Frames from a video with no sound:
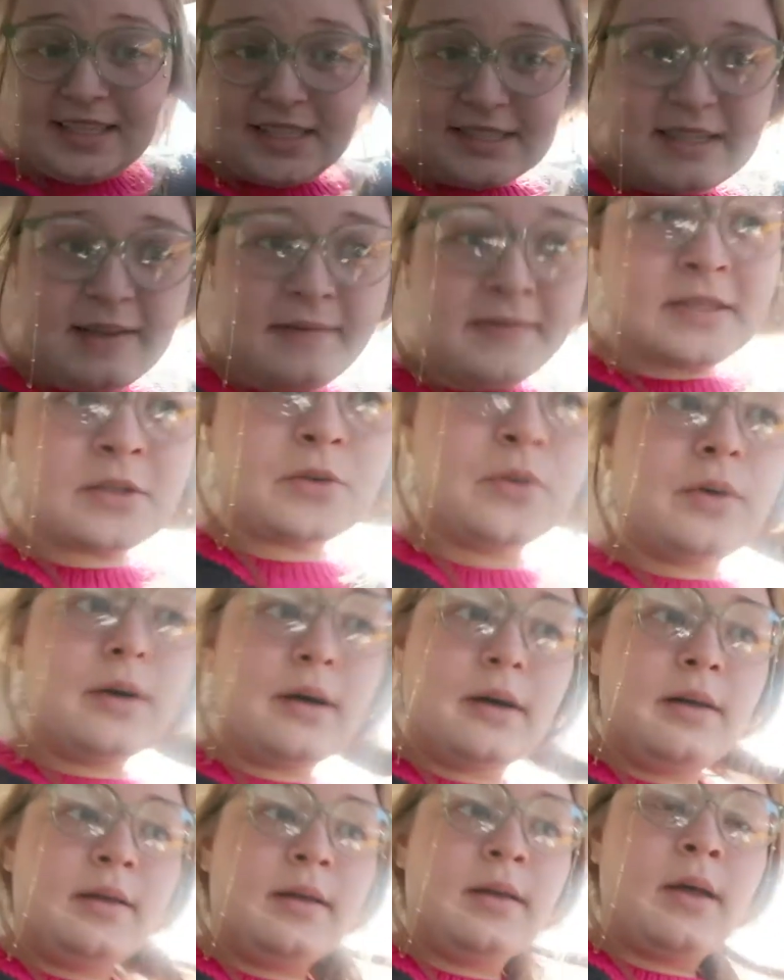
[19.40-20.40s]
just left
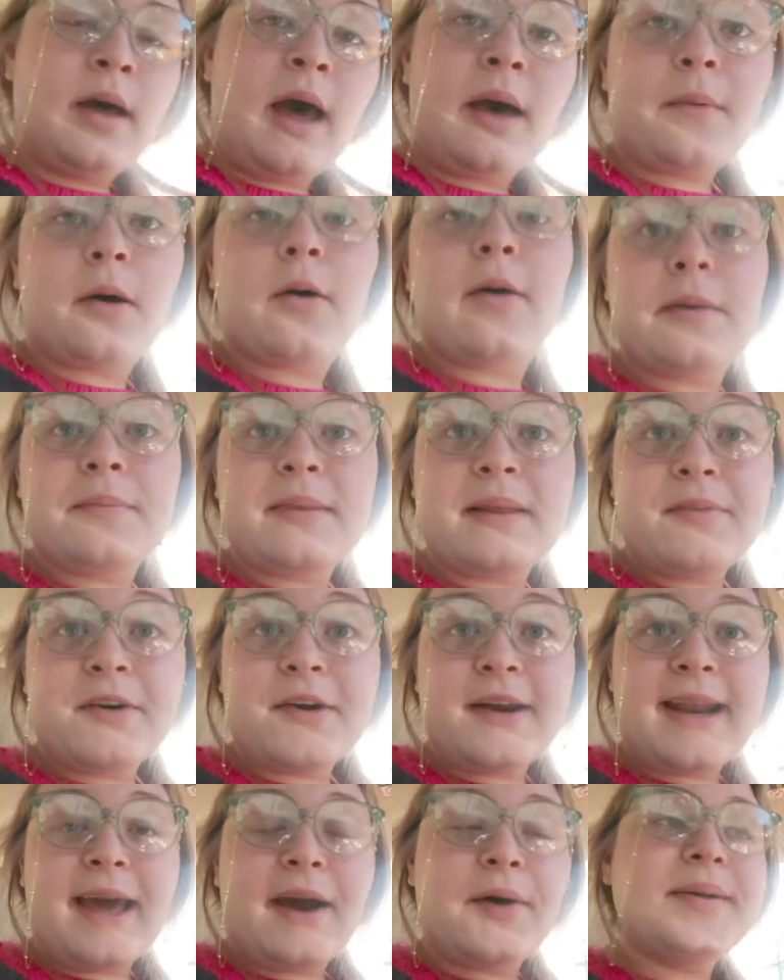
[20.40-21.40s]
school, um, or I'm leaving
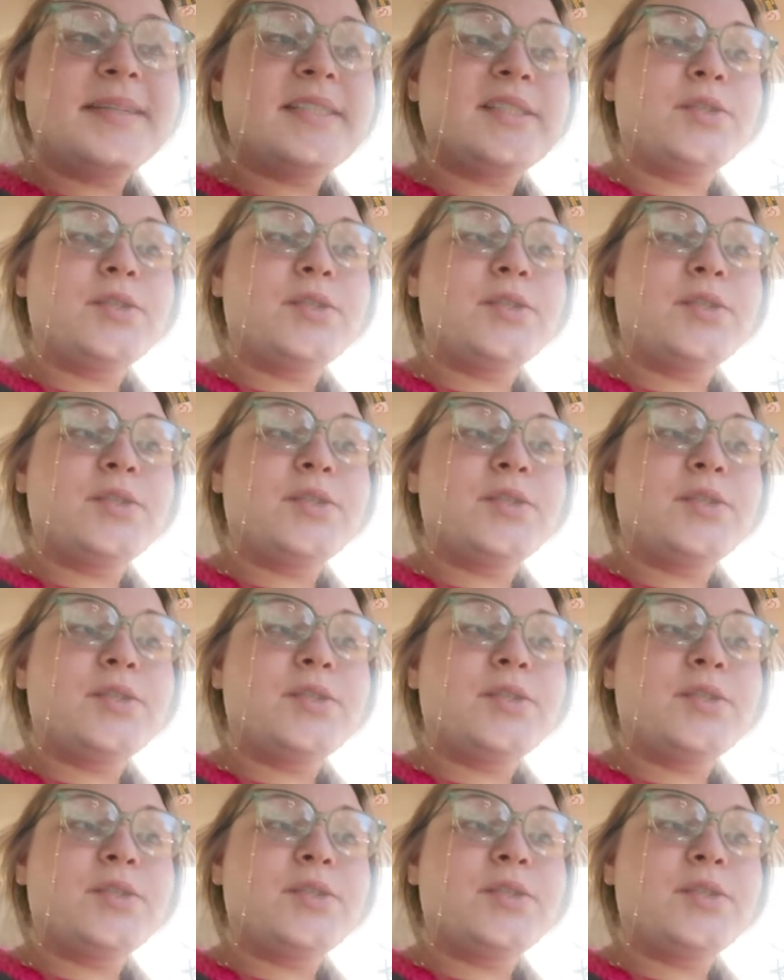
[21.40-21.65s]
right now. It's